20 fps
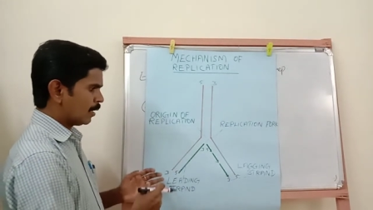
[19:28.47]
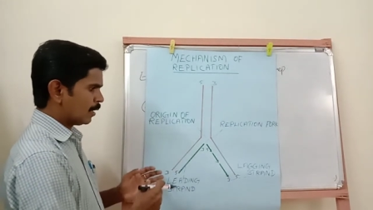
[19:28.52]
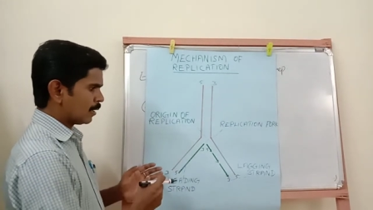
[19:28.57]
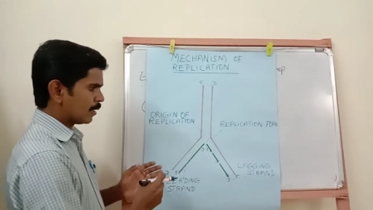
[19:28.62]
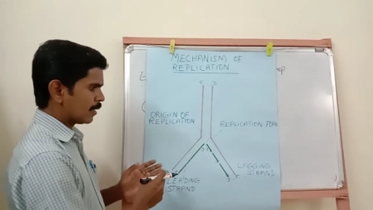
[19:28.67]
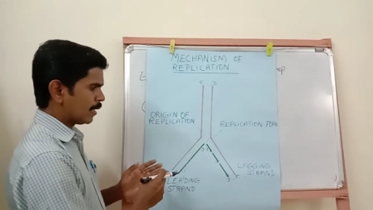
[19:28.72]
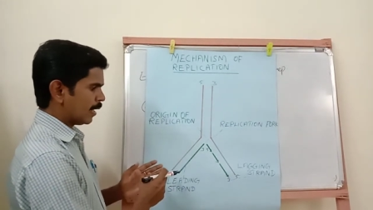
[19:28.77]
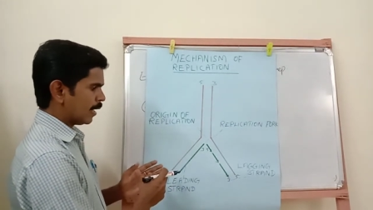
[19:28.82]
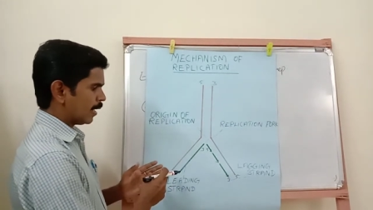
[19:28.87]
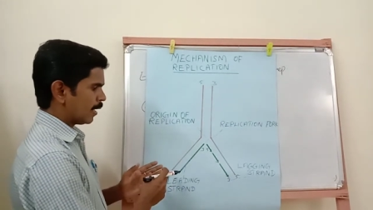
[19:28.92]

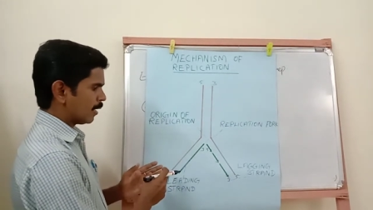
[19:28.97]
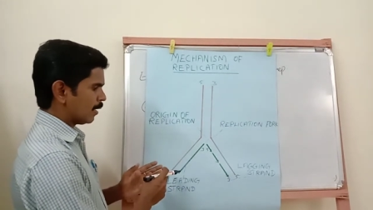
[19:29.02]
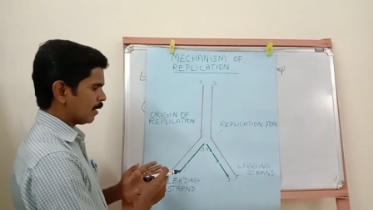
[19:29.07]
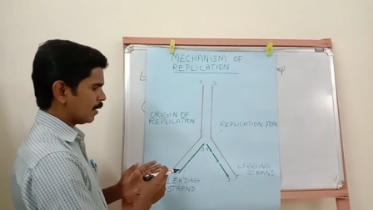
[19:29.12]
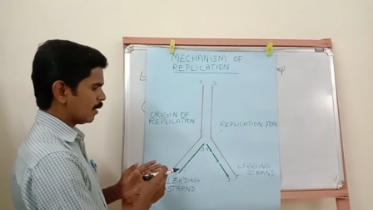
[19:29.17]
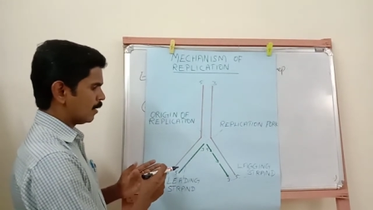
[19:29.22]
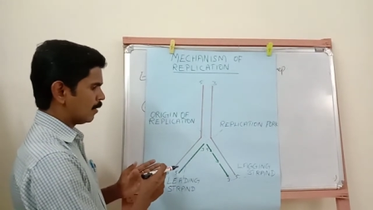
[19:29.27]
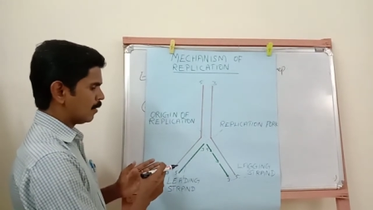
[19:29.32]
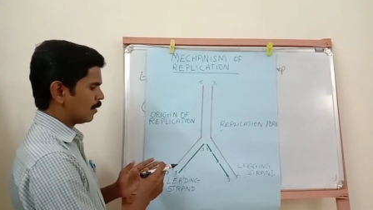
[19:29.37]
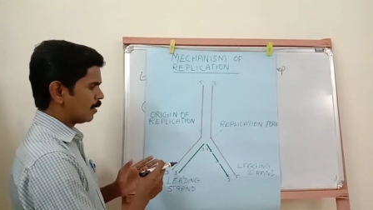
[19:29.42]

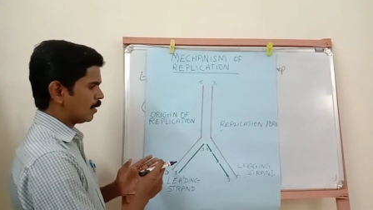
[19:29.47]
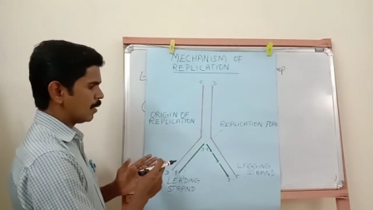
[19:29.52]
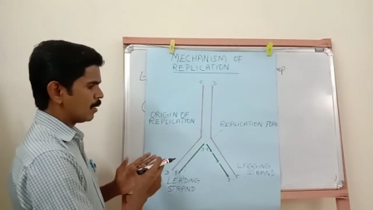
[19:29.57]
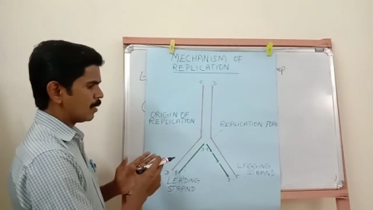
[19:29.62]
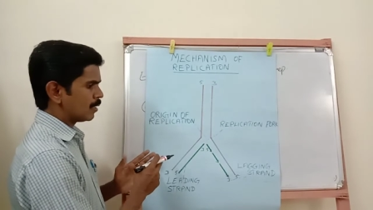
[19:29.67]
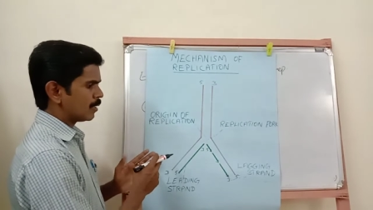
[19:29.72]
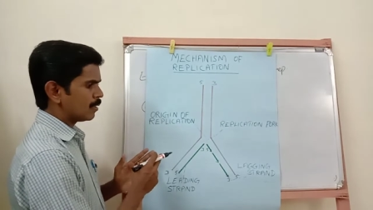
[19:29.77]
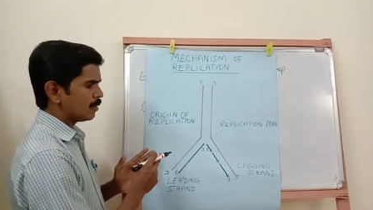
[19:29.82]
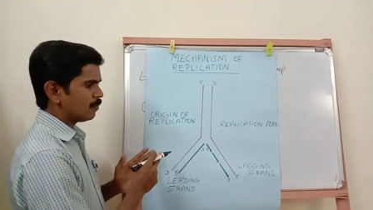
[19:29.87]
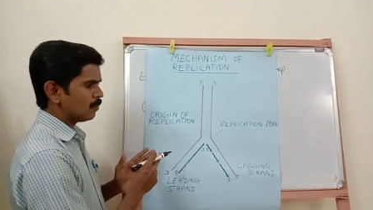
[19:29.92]
here
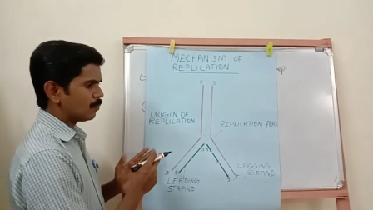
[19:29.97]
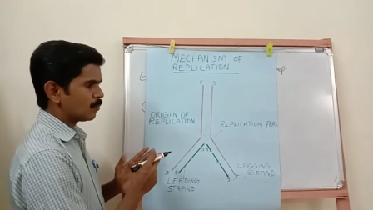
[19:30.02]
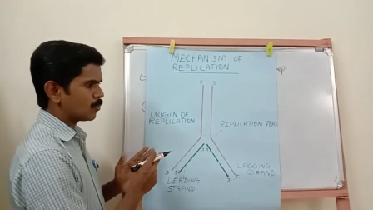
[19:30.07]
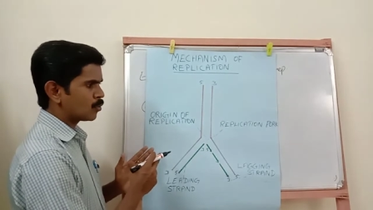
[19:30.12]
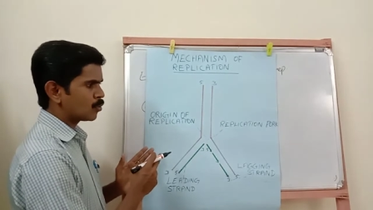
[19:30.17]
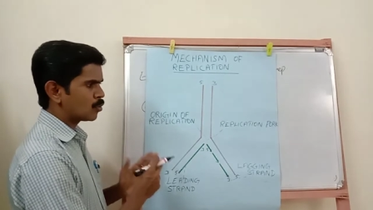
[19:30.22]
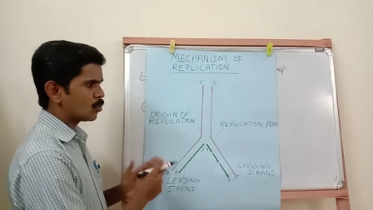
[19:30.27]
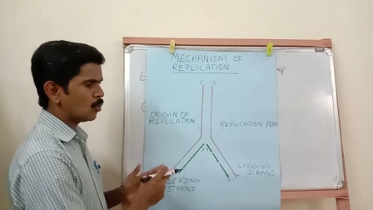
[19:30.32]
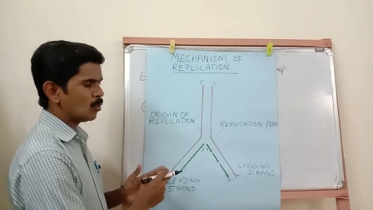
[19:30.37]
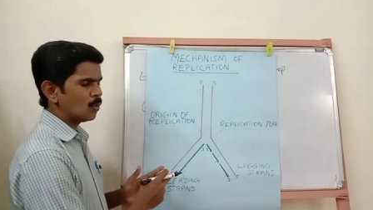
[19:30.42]

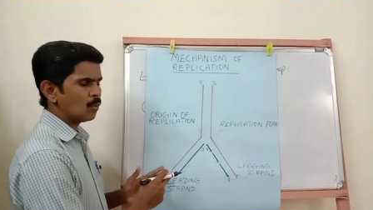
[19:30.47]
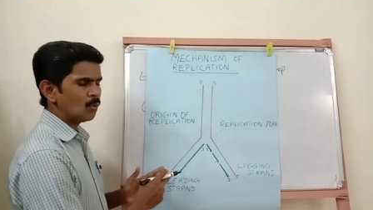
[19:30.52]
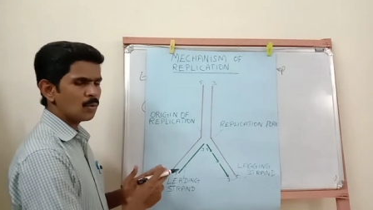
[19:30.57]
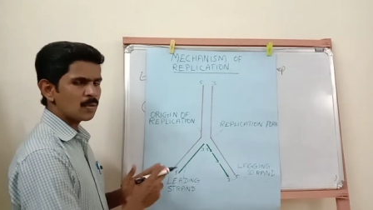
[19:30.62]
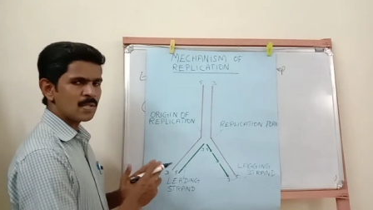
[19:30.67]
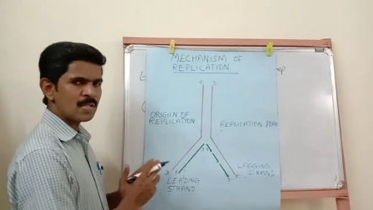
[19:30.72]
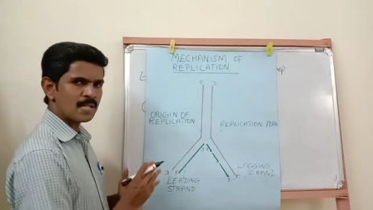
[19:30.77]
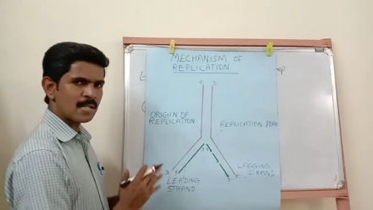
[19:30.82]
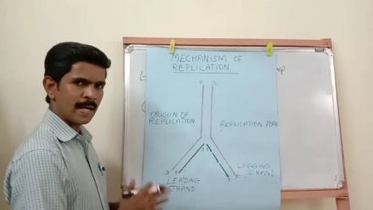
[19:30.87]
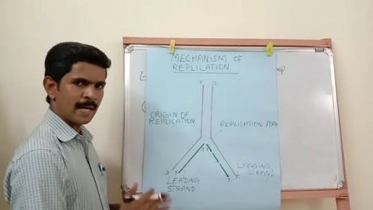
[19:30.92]
2
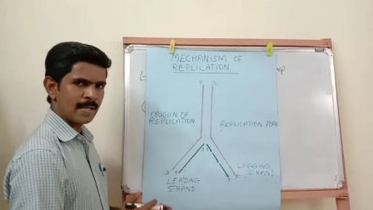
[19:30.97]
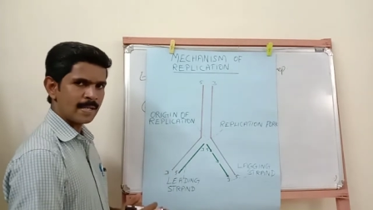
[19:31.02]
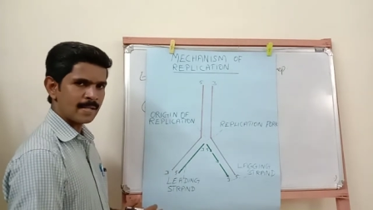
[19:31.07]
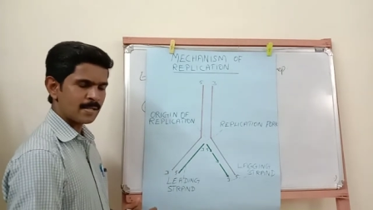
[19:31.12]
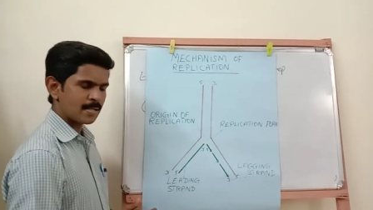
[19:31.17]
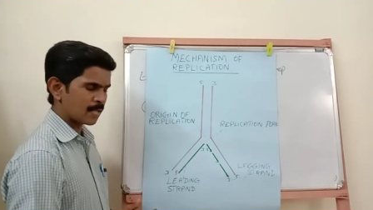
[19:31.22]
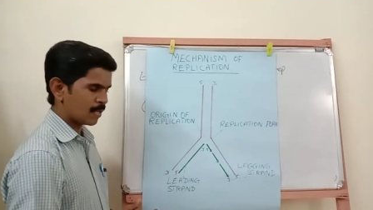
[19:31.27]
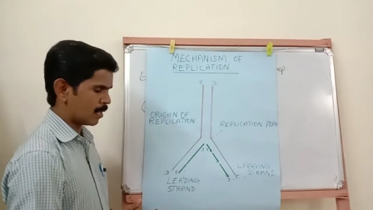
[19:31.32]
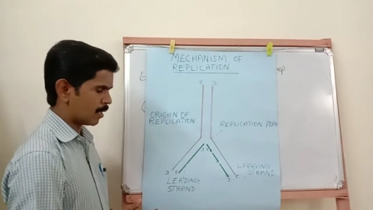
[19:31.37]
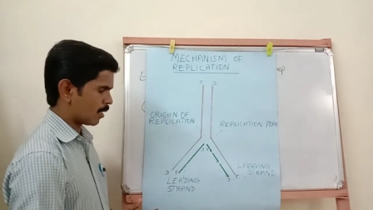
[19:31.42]

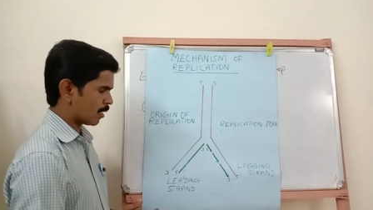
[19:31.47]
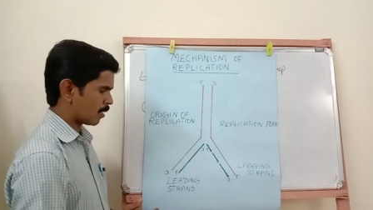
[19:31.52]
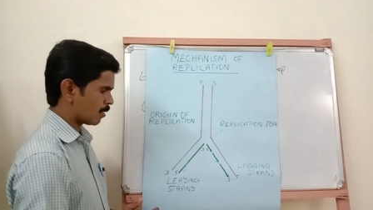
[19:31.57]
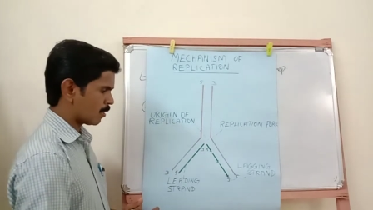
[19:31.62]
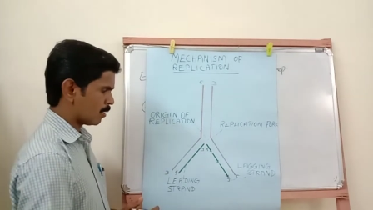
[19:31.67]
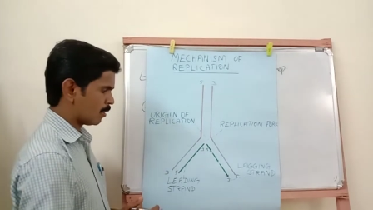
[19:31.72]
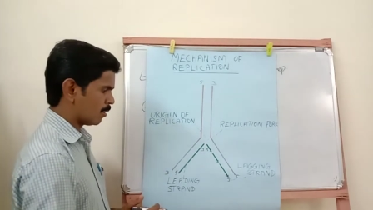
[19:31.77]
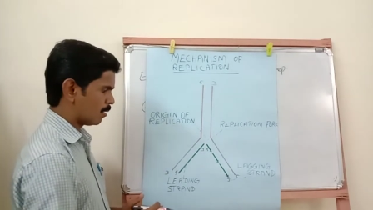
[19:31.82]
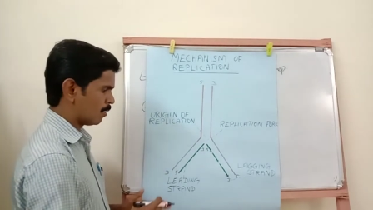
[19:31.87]
strands are